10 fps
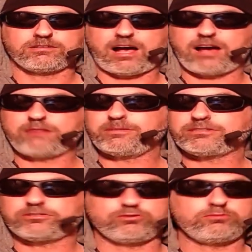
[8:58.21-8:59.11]
I
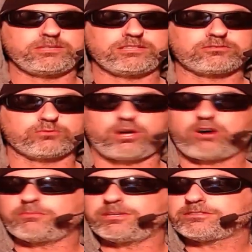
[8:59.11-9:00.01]
miss, you miss, we
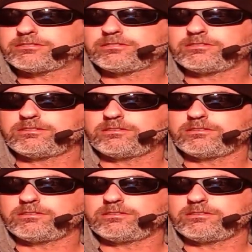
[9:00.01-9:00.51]
all miss,